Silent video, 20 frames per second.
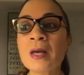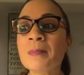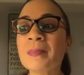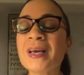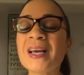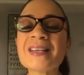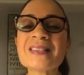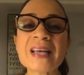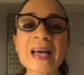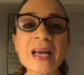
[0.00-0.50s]

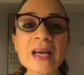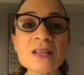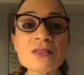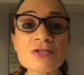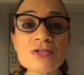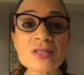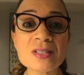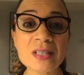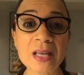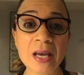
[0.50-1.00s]
Because I
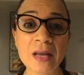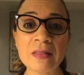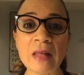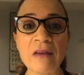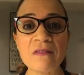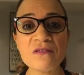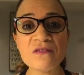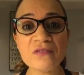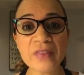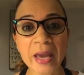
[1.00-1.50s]
understand
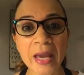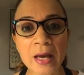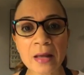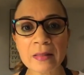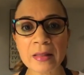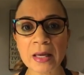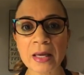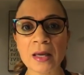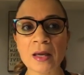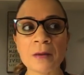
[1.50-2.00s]
that
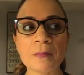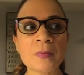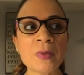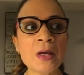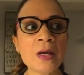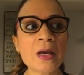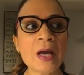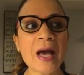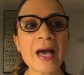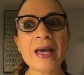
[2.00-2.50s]

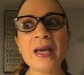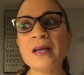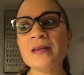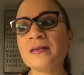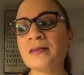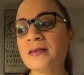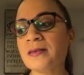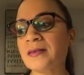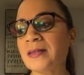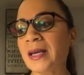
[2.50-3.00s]
I
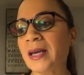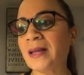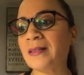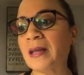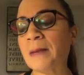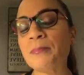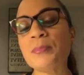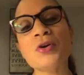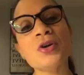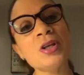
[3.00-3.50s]
understand
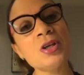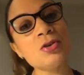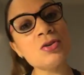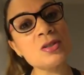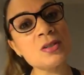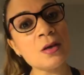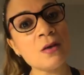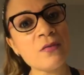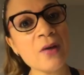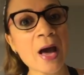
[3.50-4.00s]
that putting
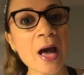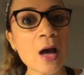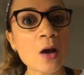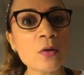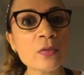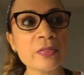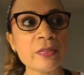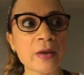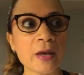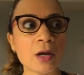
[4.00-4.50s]
yourself
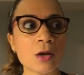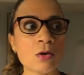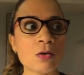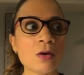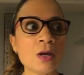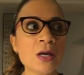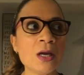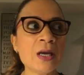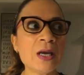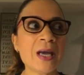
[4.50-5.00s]
out
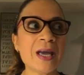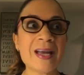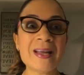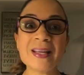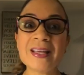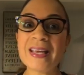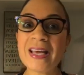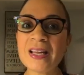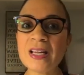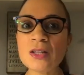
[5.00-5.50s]
there
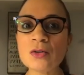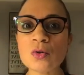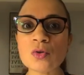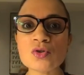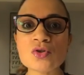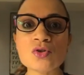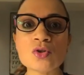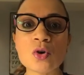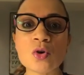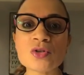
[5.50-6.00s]
and getting
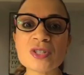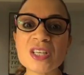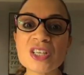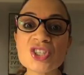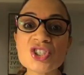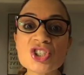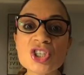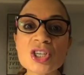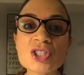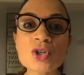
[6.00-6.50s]
those no's
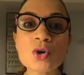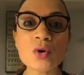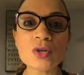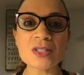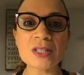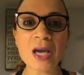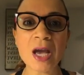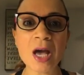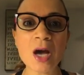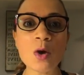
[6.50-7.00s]
is just going
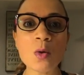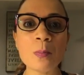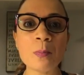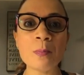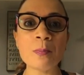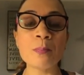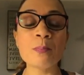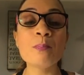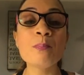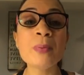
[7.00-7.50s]
to
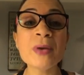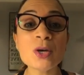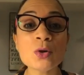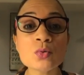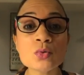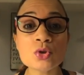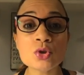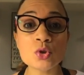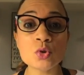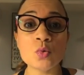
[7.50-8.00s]
help
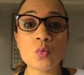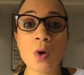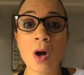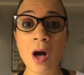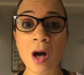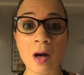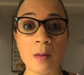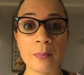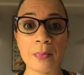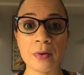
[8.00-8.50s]
build you
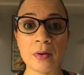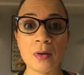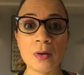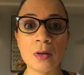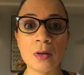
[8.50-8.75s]
up.